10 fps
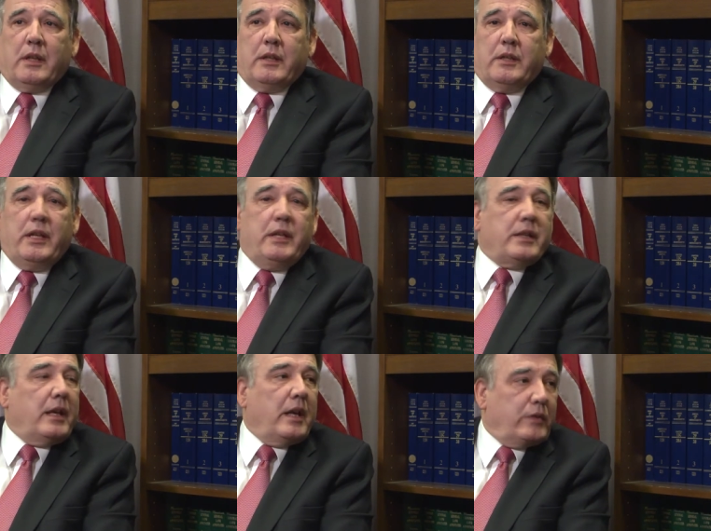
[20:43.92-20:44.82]
need
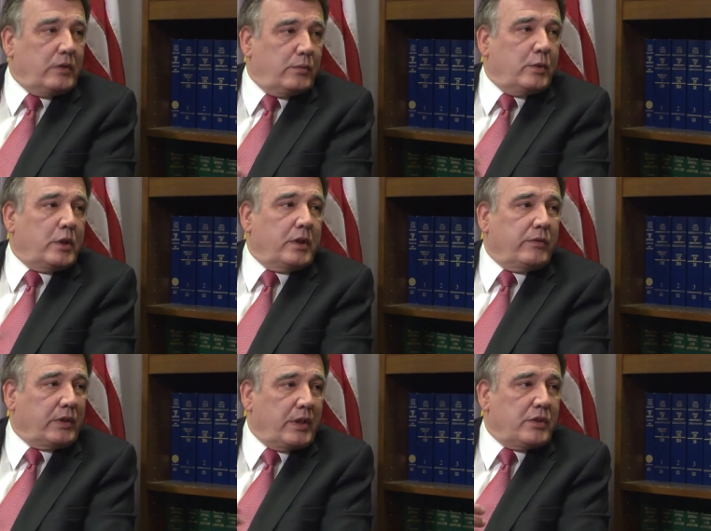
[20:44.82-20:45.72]
to have a good working
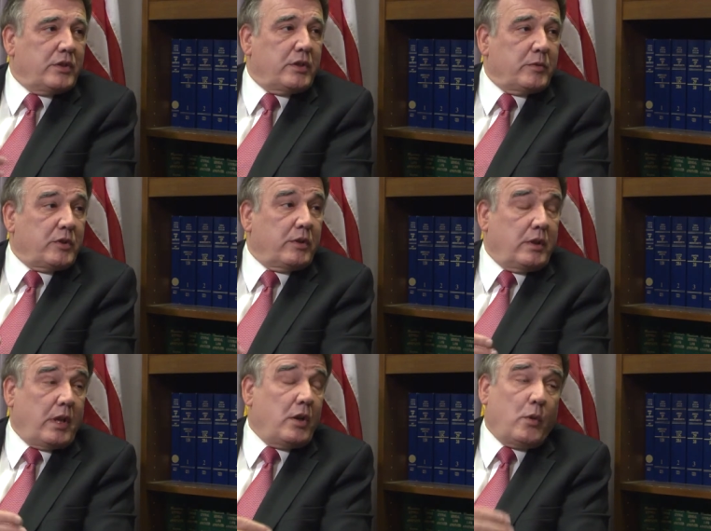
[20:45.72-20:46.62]
relationship so
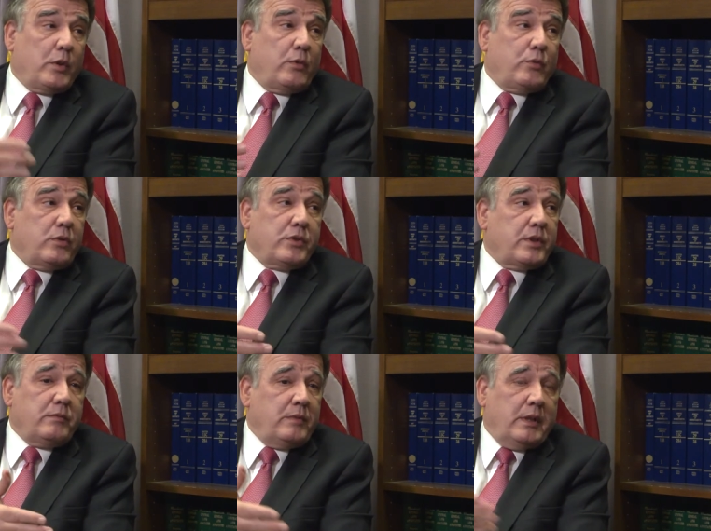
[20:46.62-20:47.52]
that they know what the rules
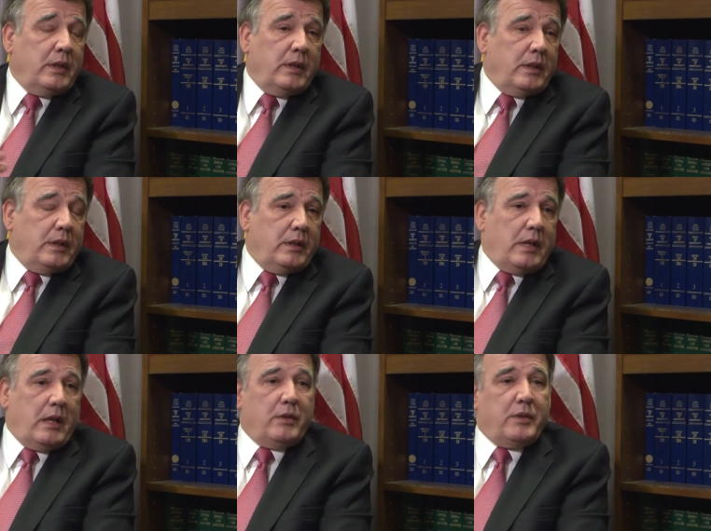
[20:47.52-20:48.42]
and
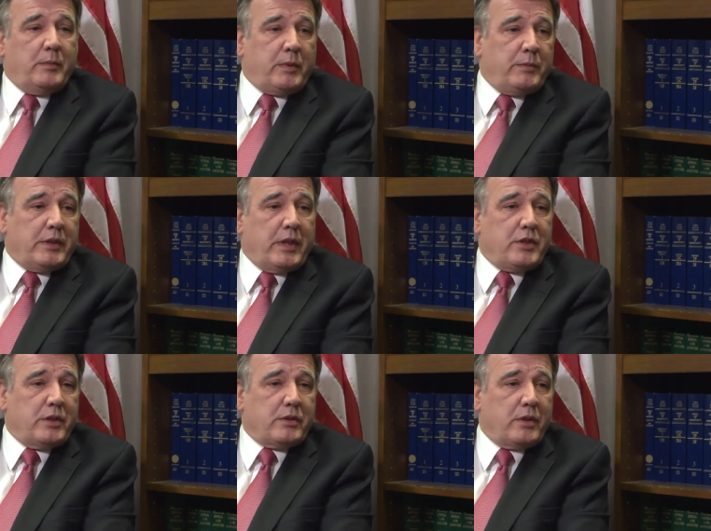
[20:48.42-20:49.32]
how the
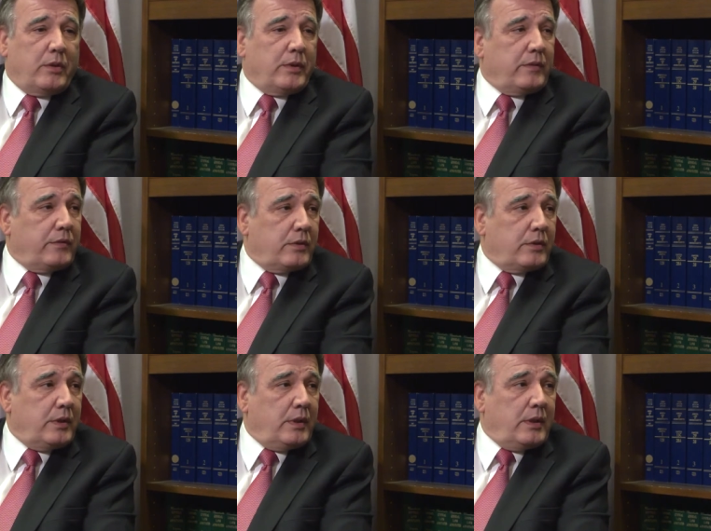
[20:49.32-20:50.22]
implementation is going
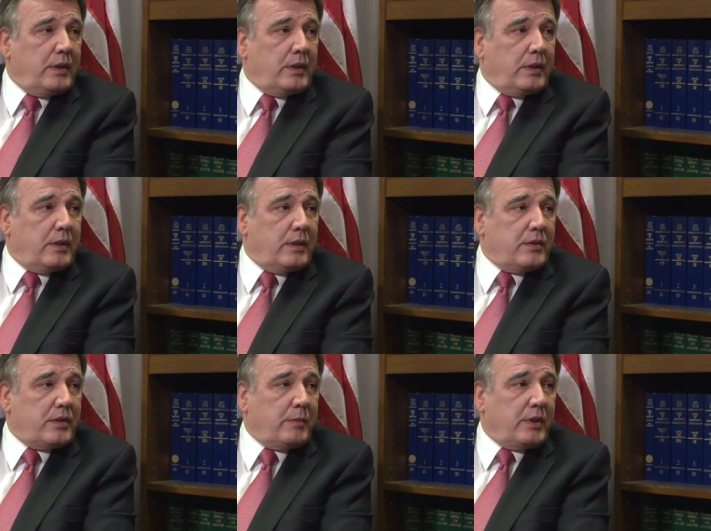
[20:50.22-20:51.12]
for
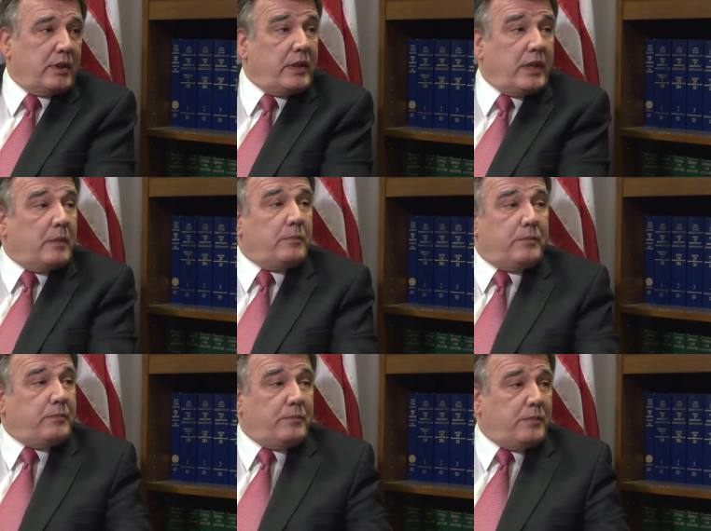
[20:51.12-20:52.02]
some of the cleanups
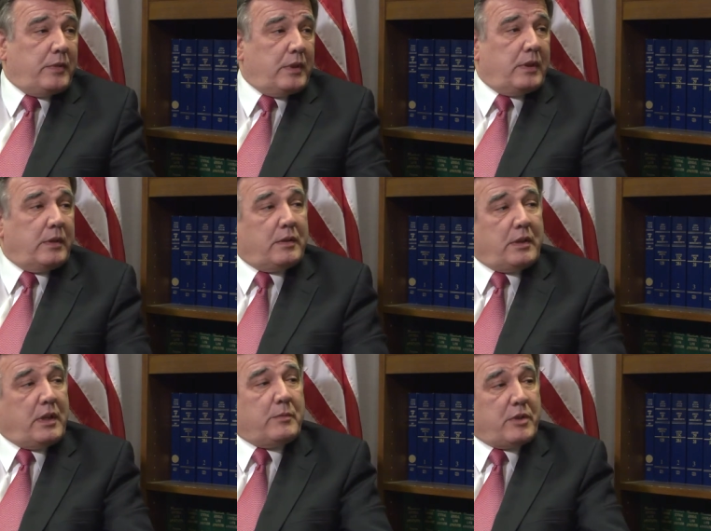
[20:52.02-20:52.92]

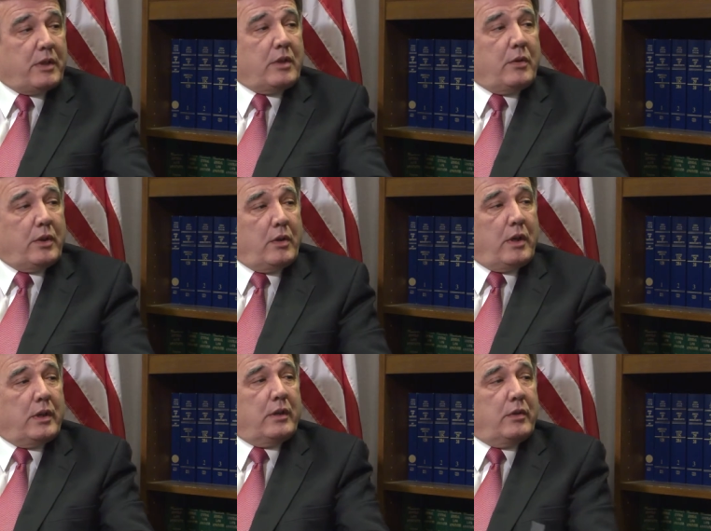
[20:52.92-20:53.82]
that are going
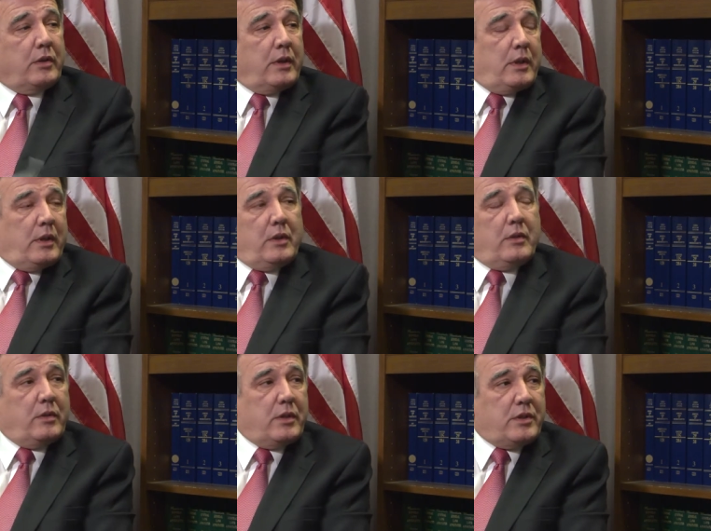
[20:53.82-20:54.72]
on,
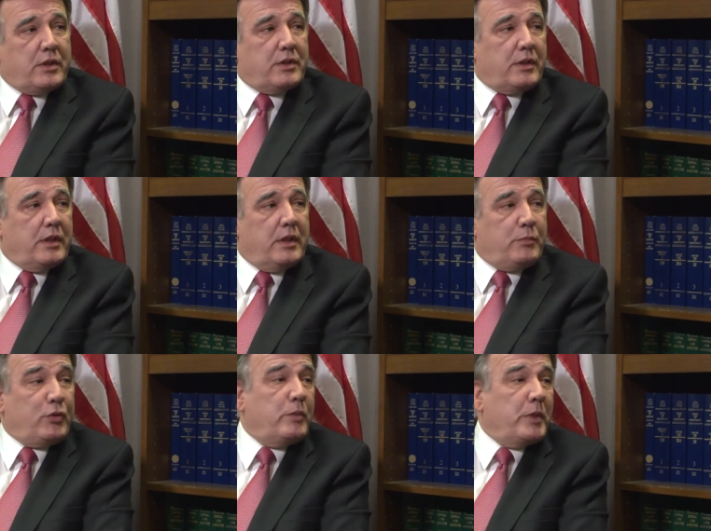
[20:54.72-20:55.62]
or just the
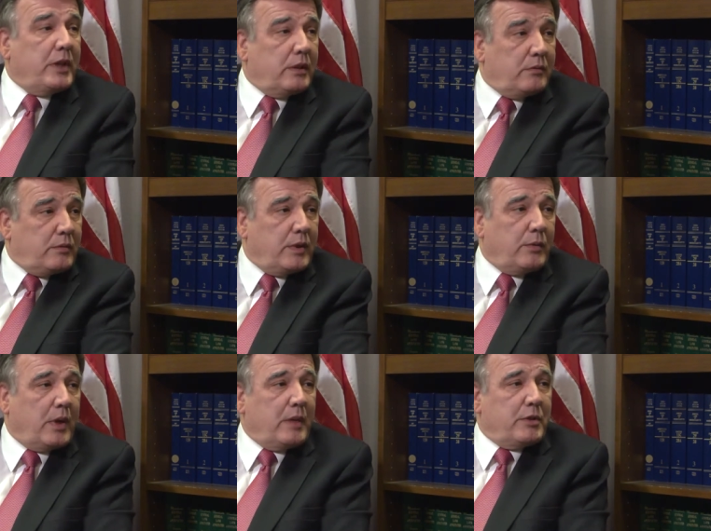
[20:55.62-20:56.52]
permitting
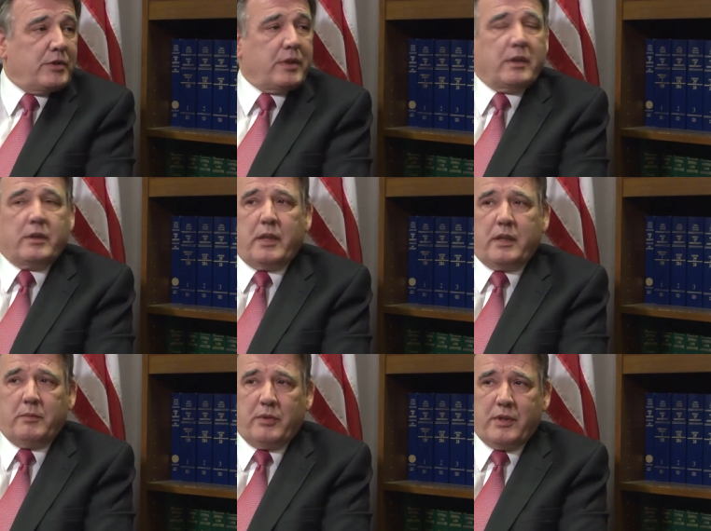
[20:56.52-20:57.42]
requirements that are
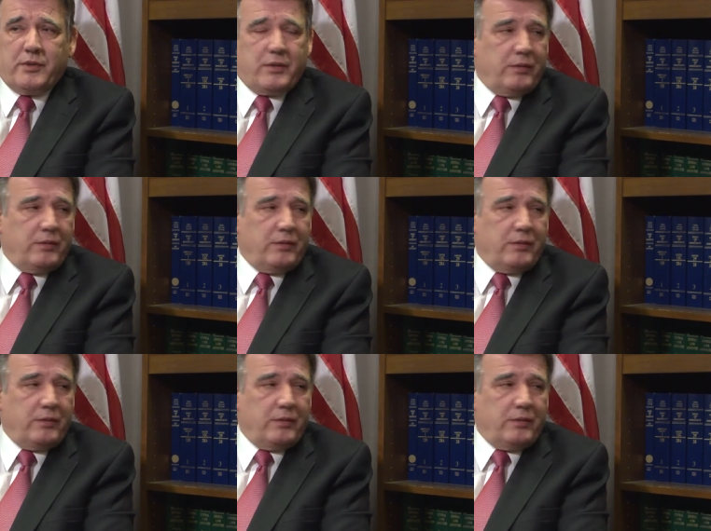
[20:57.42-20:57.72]
taking place. So.